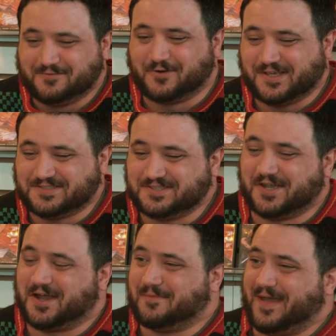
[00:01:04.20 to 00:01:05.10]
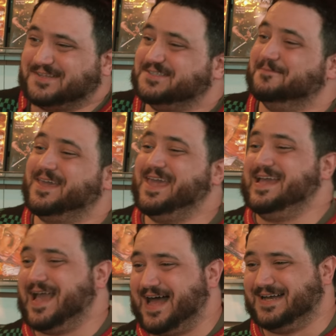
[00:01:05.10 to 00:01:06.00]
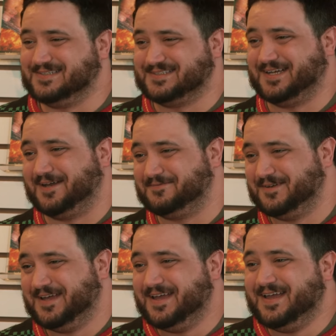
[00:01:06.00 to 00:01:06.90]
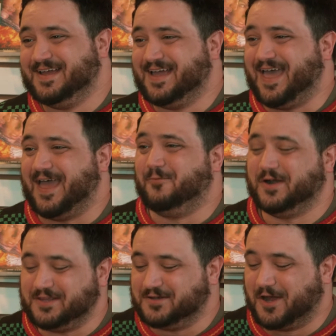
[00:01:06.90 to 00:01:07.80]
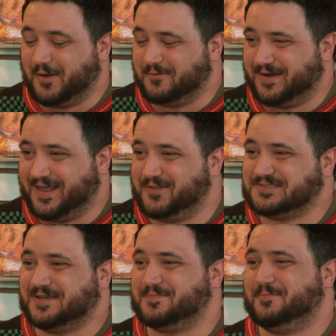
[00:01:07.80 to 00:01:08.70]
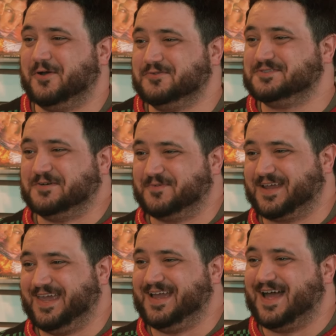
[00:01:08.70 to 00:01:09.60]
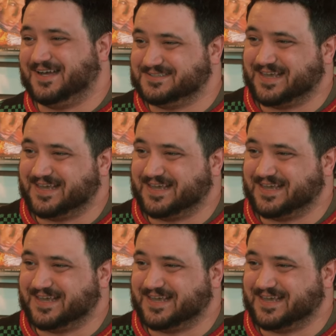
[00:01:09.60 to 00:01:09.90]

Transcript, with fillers: for us to talk about some King Kong stuff. And what do you know it, when I looked up the poster for King Kong